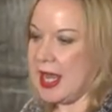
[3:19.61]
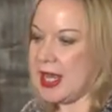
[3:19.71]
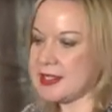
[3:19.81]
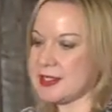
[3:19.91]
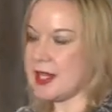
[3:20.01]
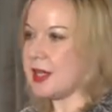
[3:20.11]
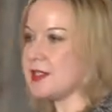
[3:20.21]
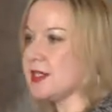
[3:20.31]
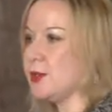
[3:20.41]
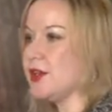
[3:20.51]
And
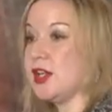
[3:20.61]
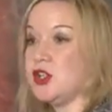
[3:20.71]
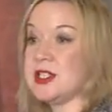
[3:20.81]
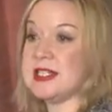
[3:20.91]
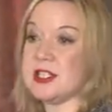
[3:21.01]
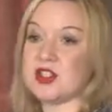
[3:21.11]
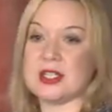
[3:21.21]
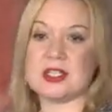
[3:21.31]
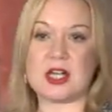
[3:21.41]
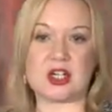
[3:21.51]
starting with a new teacher
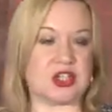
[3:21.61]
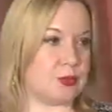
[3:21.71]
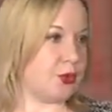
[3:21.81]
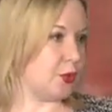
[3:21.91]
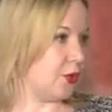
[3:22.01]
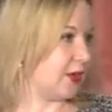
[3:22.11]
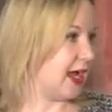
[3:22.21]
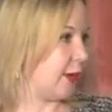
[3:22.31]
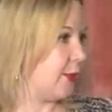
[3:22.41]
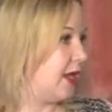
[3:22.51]
induction
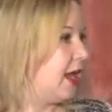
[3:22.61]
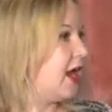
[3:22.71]
program